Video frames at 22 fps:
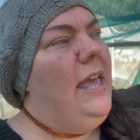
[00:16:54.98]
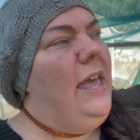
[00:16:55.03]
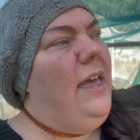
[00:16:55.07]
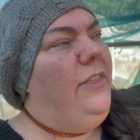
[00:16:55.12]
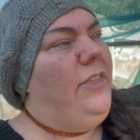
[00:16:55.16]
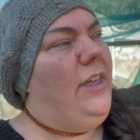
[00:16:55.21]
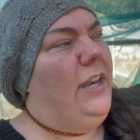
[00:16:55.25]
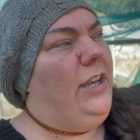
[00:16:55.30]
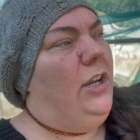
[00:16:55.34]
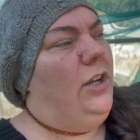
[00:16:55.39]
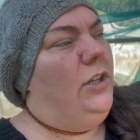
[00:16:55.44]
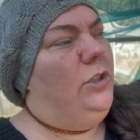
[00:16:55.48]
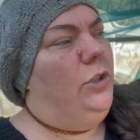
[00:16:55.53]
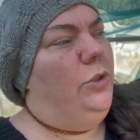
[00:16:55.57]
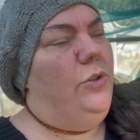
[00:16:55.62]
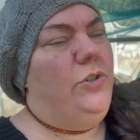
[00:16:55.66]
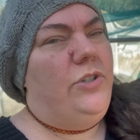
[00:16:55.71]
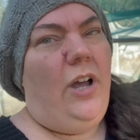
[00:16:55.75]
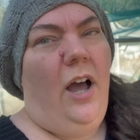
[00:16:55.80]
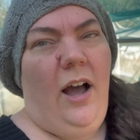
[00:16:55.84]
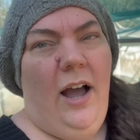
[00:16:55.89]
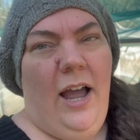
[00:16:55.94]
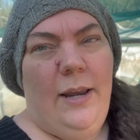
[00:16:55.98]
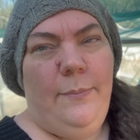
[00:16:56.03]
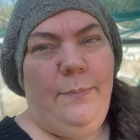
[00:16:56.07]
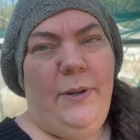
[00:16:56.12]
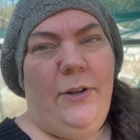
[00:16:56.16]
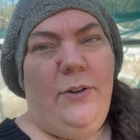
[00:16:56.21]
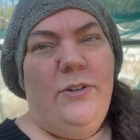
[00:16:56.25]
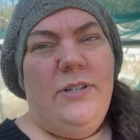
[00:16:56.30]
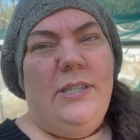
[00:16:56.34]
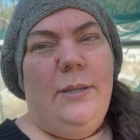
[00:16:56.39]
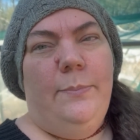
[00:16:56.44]
then you lose height
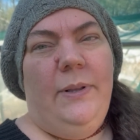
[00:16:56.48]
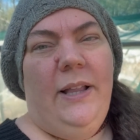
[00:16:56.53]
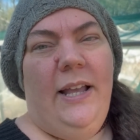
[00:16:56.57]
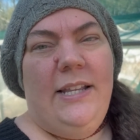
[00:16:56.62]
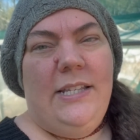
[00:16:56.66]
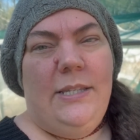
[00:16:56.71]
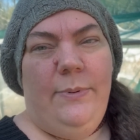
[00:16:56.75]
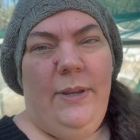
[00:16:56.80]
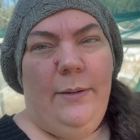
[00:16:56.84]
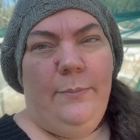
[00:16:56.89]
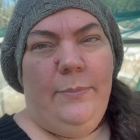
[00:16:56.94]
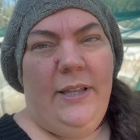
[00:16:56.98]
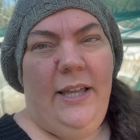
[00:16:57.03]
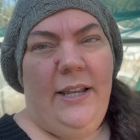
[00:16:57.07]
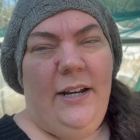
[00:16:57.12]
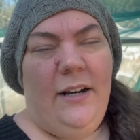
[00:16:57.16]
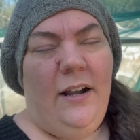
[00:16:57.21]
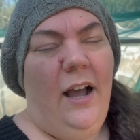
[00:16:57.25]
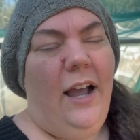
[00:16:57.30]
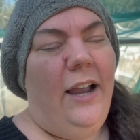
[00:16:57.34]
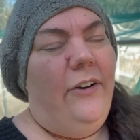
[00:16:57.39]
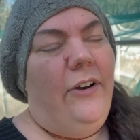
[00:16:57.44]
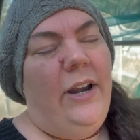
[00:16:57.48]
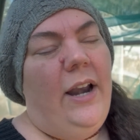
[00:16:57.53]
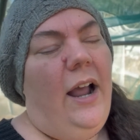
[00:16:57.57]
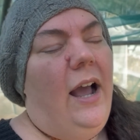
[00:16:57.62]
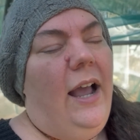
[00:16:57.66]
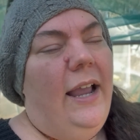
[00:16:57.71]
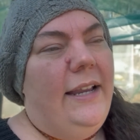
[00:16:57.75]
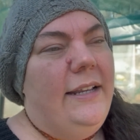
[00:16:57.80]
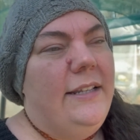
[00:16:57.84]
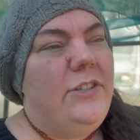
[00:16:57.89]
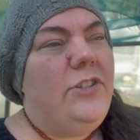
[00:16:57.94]
because the plants are being planted higher. And
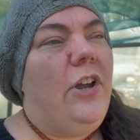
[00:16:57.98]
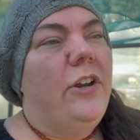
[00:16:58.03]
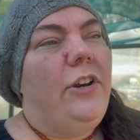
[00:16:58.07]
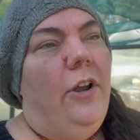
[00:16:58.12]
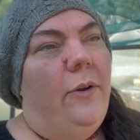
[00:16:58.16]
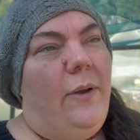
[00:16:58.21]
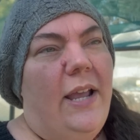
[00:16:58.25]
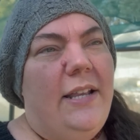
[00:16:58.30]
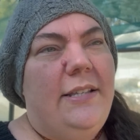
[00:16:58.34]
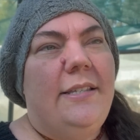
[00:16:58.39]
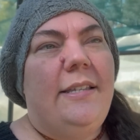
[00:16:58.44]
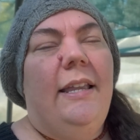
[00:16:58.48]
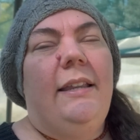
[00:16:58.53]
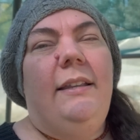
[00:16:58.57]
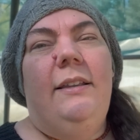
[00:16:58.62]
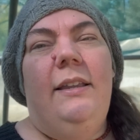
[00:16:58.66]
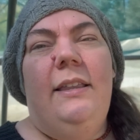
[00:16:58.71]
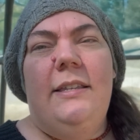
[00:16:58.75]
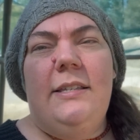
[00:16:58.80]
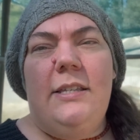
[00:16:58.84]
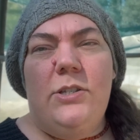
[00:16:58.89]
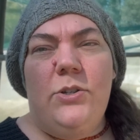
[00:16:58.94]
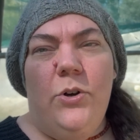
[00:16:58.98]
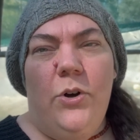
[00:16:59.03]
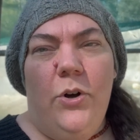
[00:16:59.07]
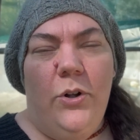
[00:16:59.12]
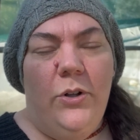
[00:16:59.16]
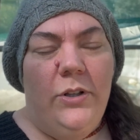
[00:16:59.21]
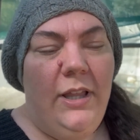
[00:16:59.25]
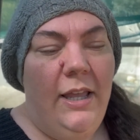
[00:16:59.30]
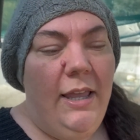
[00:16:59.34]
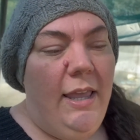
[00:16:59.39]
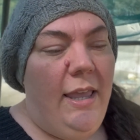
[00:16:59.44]
I don't know, as I said, this
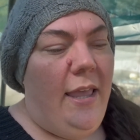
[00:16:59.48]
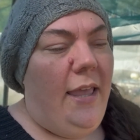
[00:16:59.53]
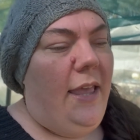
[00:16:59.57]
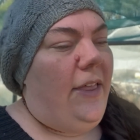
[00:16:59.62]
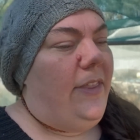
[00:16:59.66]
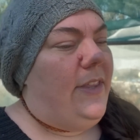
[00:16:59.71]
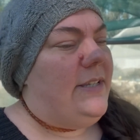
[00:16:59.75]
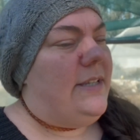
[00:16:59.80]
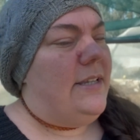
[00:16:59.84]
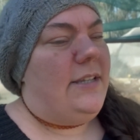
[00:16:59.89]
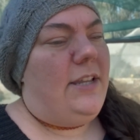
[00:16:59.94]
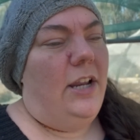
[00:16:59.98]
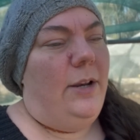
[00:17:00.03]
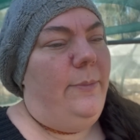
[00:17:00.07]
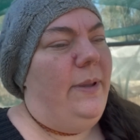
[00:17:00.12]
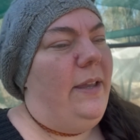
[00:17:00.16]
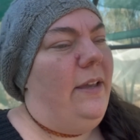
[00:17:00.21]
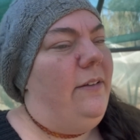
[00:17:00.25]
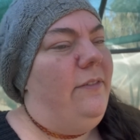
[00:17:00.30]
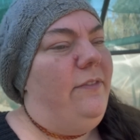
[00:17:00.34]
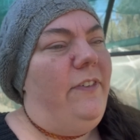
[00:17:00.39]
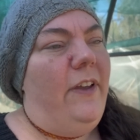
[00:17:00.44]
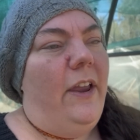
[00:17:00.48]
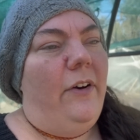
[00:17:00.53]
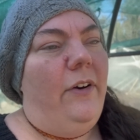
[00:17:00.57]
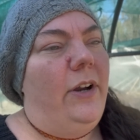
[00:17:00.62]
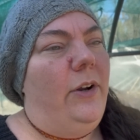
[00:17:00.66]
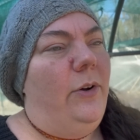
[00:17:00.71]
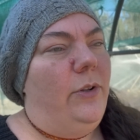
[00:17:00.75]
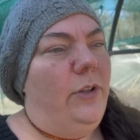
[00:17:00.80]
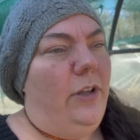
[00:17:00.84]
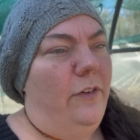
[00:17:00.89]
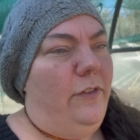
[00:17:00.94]
is going to be very
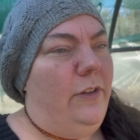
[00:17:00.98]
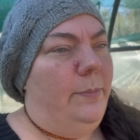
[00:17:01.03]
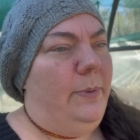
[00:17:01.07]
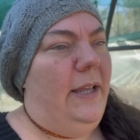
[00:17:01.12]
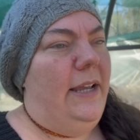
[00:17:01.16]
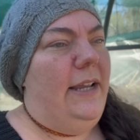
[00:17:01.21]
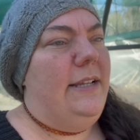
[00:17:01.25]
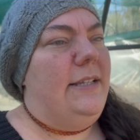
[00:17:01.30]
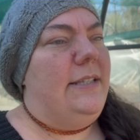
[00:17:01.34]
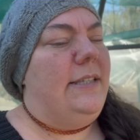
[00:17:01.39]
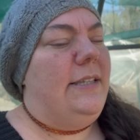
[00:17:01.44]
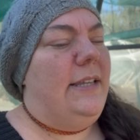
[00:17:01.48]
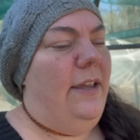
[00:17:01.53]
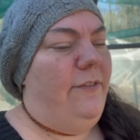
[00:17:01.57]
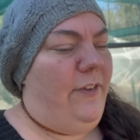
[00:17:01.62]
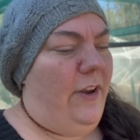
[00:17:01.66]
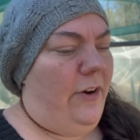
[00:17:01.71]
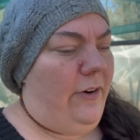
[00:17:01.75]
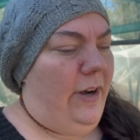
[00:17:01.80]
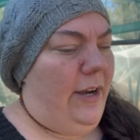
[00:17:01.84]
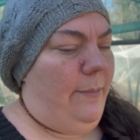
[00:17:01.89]
all over the place, very